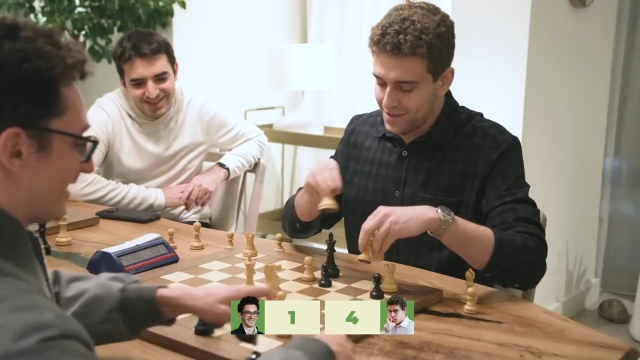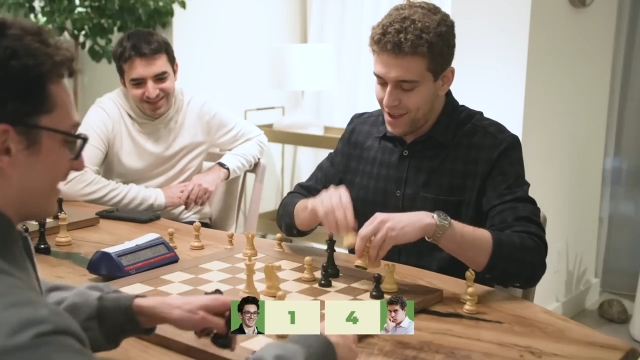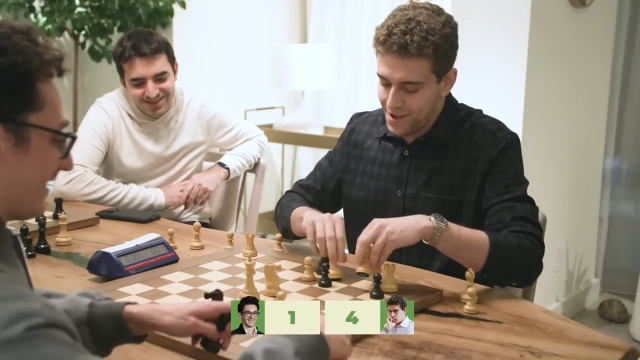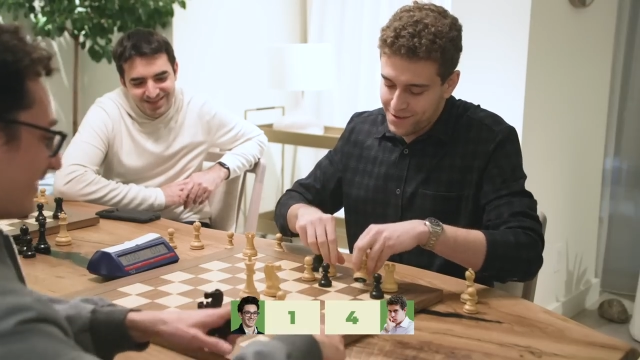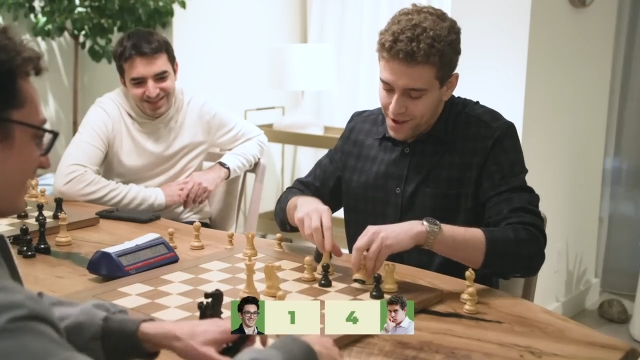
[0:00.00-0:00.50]

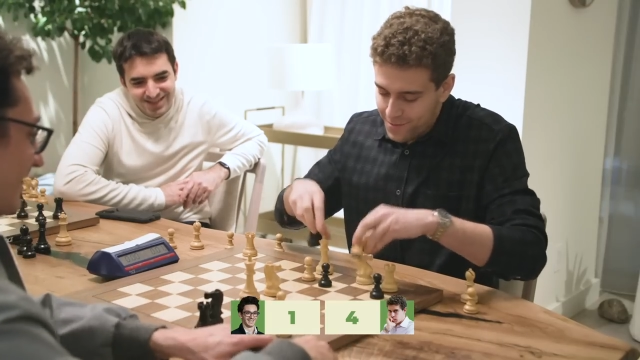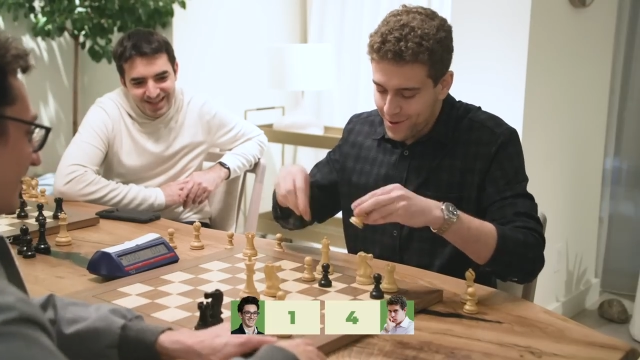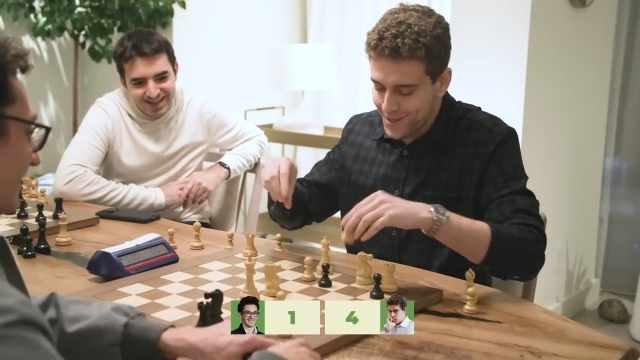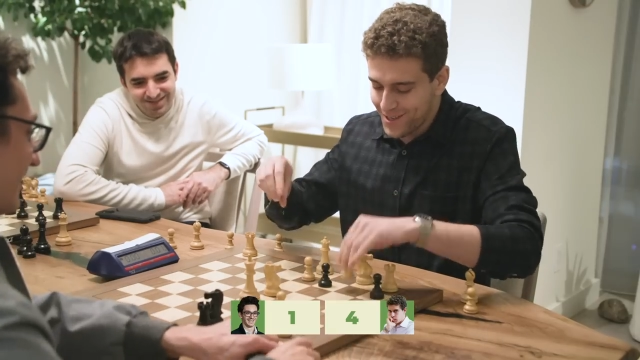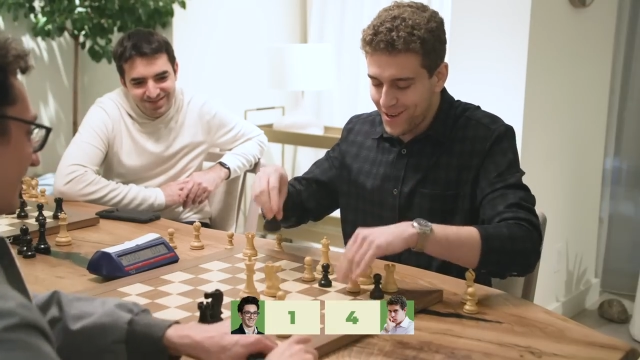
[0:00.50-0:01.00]
Speaker 1: That's not Are
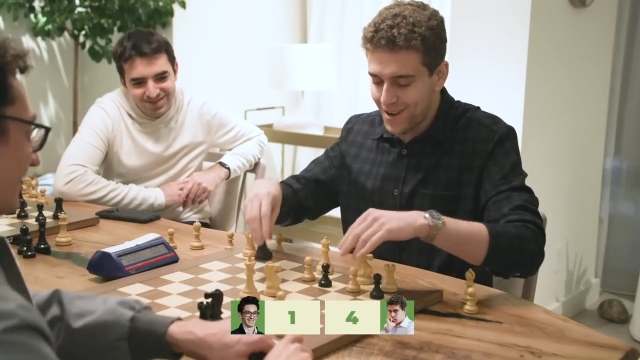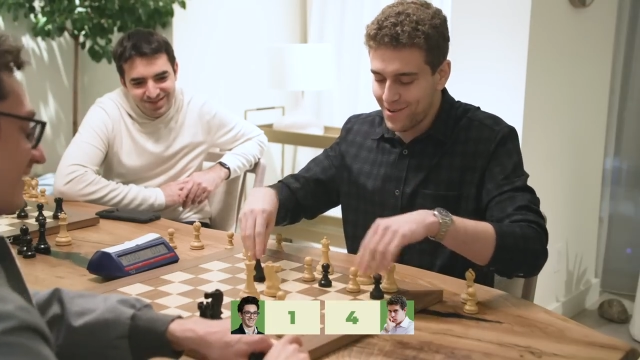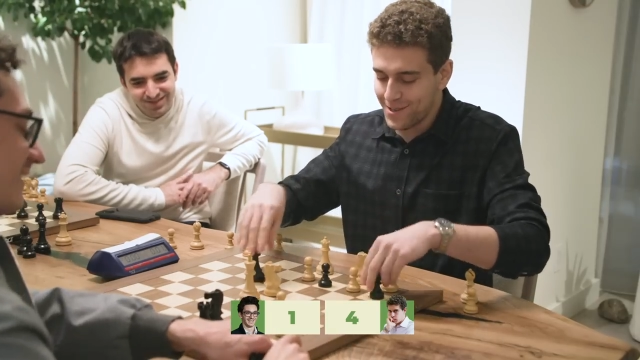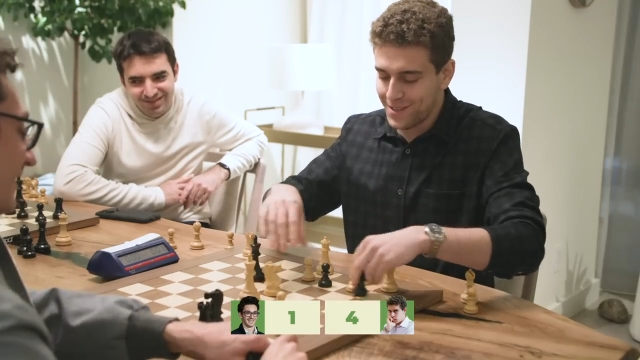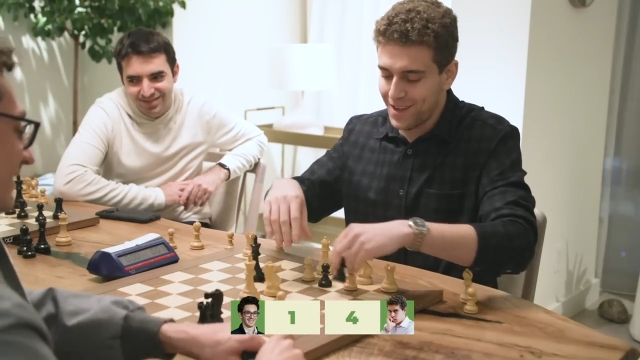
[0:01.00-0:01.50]
you not
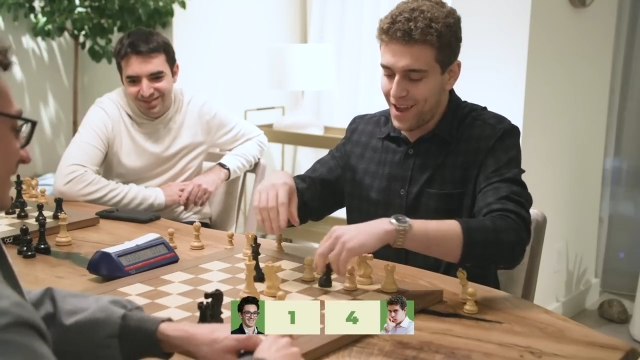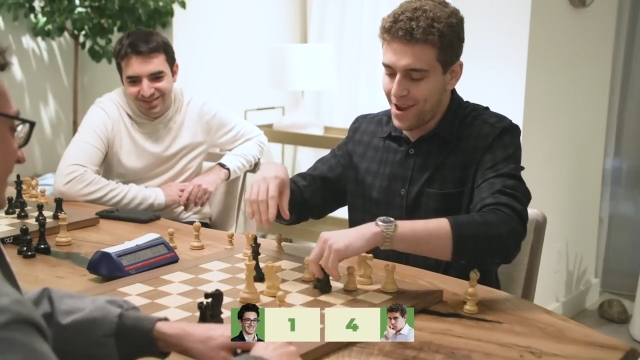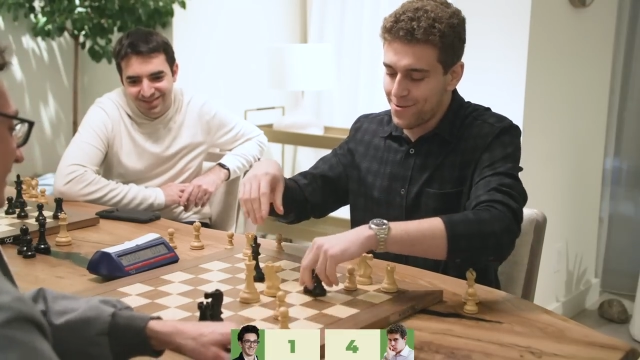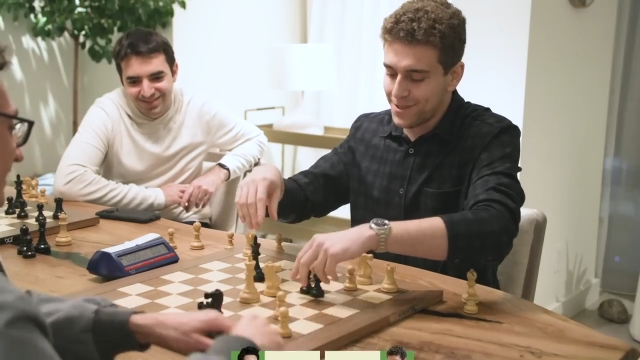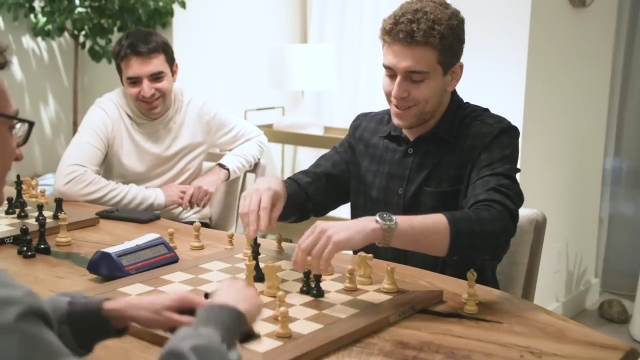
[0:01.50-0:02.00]
entertained?
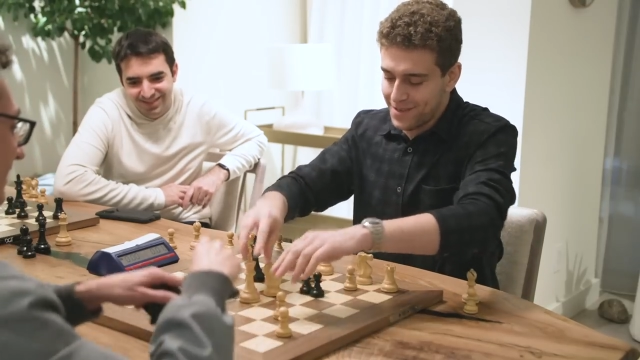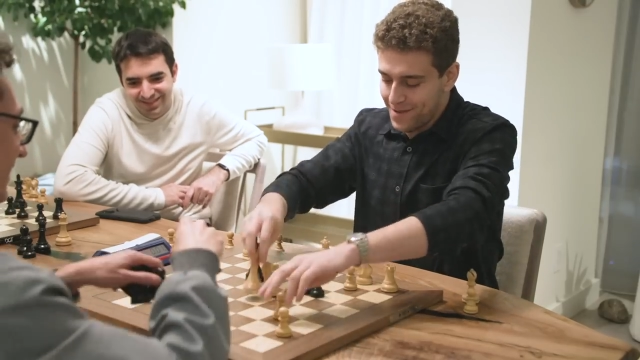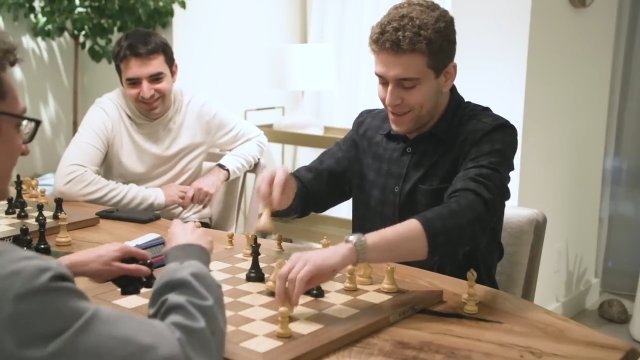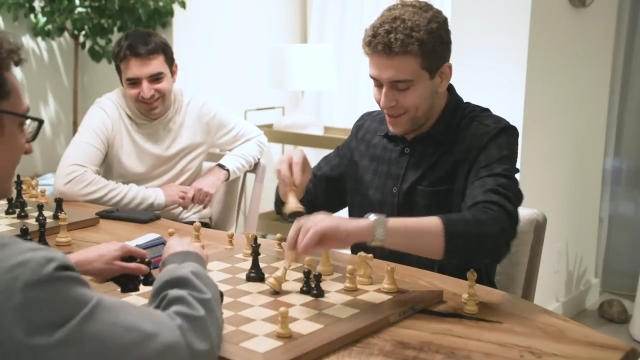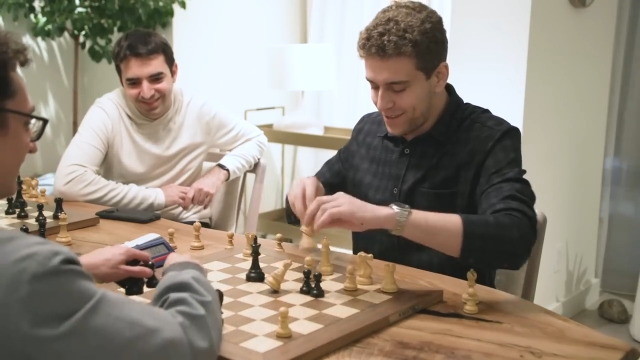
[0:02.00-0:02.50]
I was
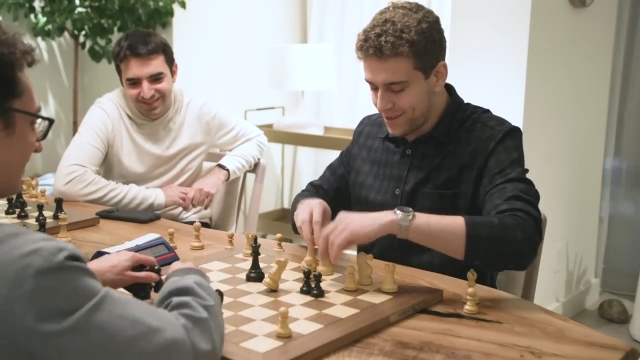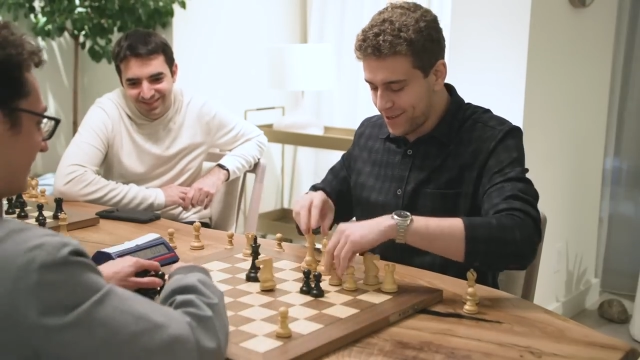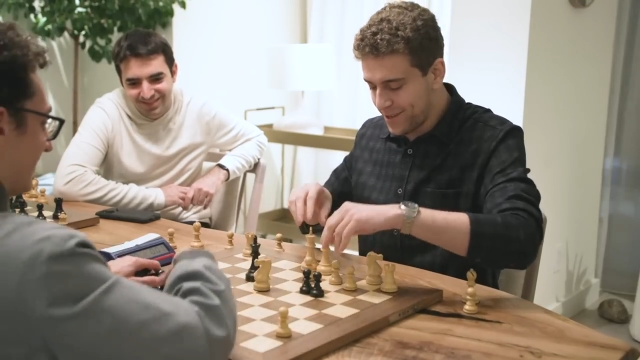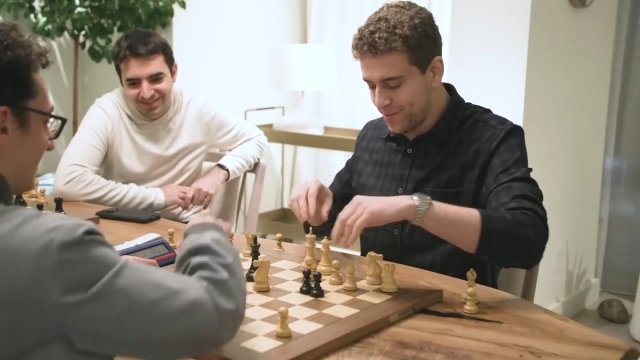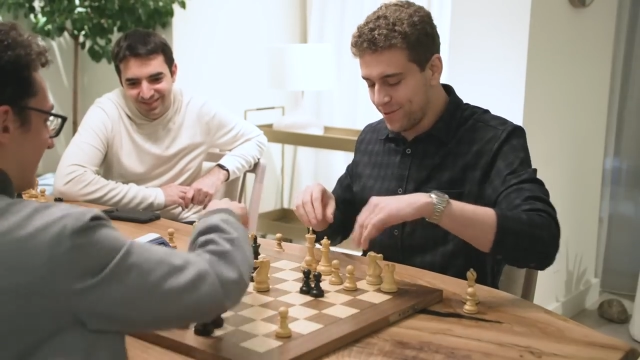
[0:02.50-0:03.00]
making
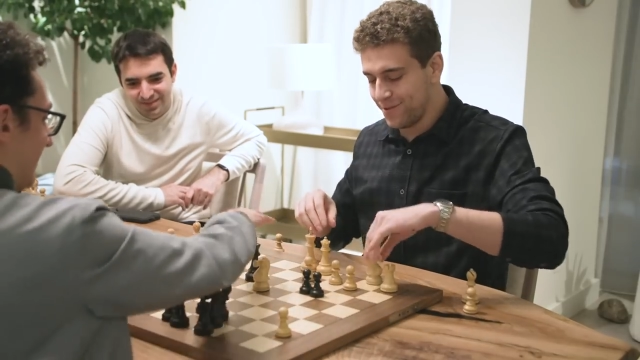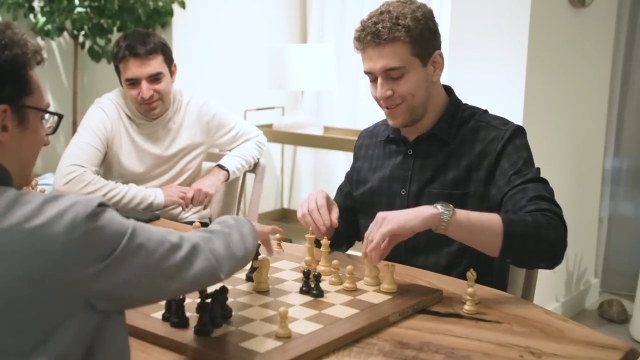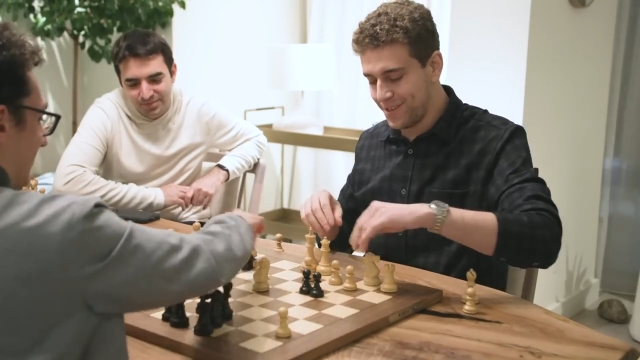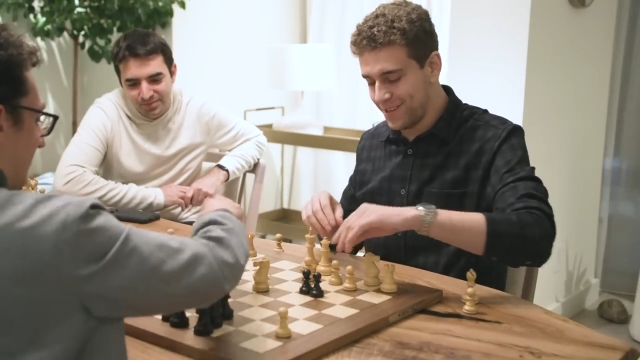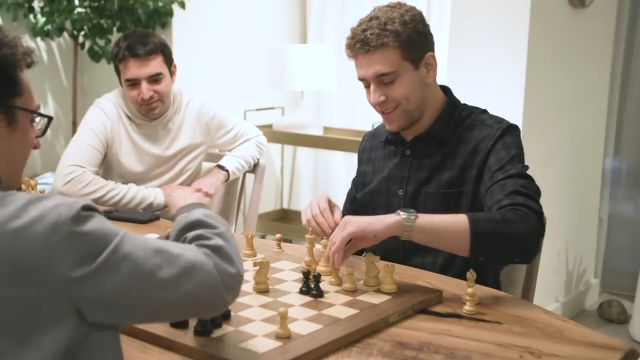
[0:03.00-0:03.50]
dirtier
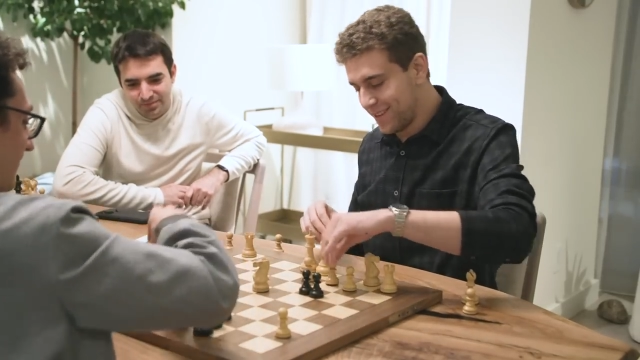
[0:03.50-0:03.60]
moves.